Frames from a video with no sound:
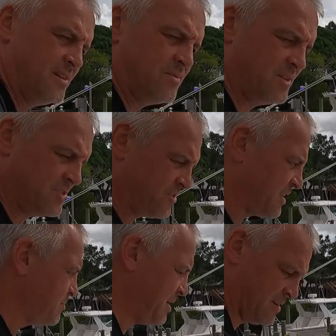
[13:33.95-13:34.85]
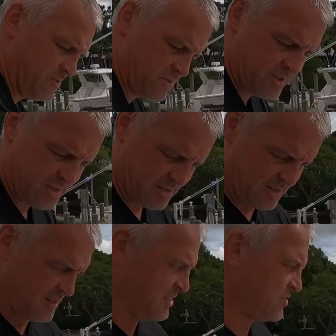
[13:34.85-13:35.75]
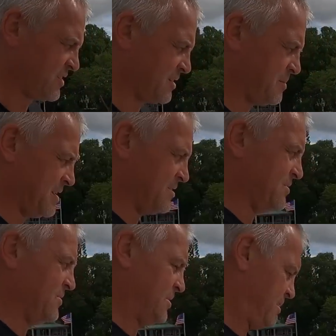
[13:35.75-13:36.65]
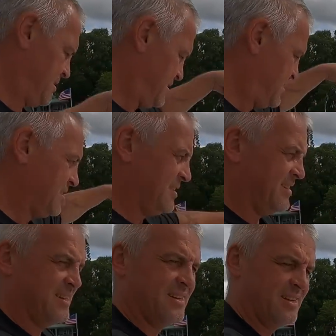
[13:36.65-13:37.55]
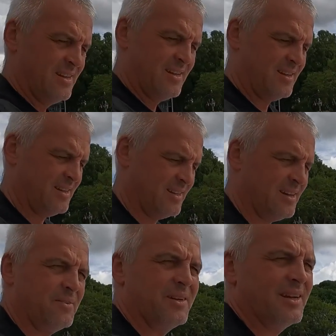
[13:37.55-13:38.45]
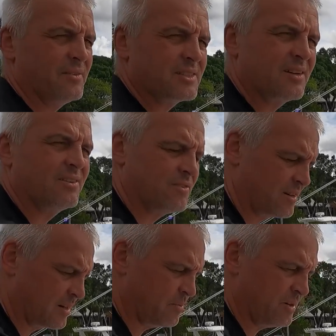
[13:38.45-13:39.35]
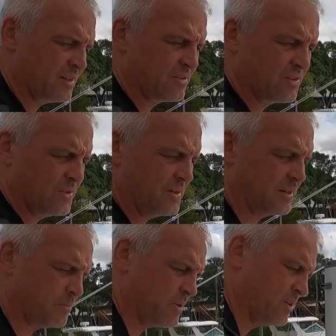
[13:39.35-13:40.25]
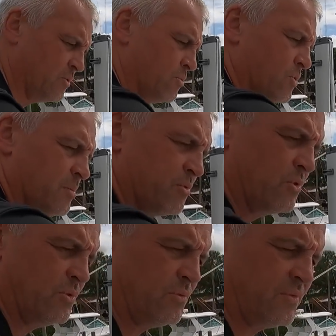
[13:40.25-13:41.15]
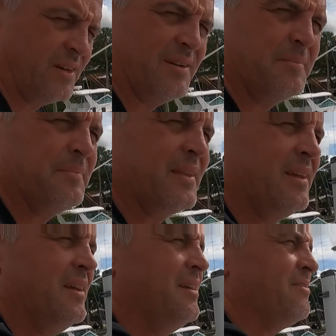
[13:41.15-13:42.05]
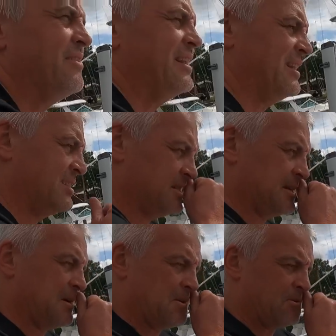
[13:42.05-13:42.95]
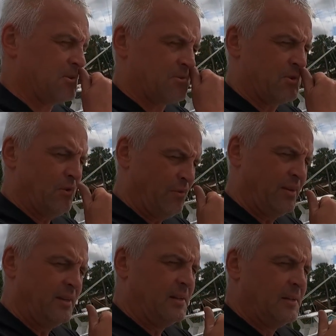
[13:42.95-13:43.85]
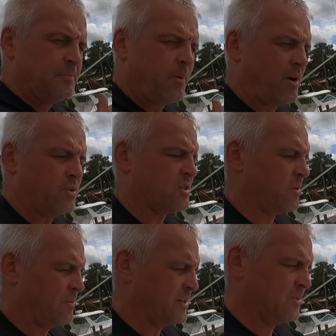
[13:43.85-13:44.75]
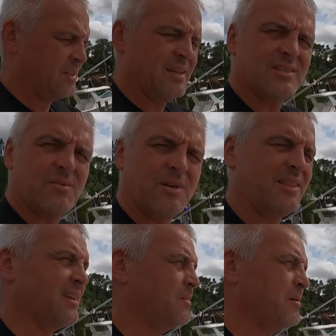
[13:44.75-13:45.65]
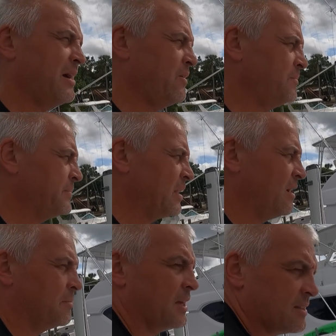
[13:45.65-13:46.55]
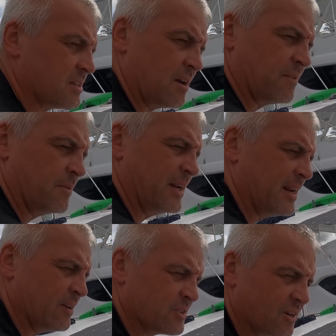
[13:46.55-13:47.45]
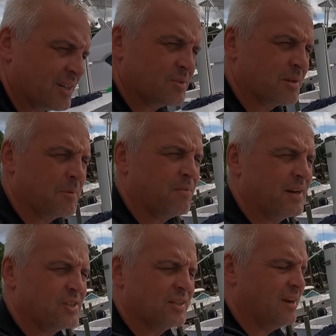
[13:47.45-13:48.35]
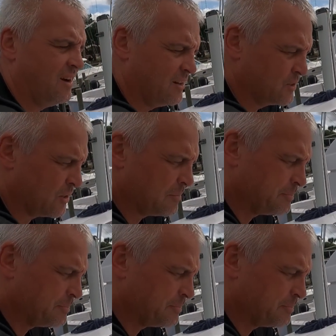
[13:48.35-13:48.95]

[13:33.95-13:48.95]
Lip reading: One string of panels, another string of panels, and then that one there it's going through. I'm going to put it through, and I'm going to put new waterproof fittings to go through the roof. But I also, while we're doing this, I want to think about the other stuff that we need outside, because we're going to be finishing the hard top.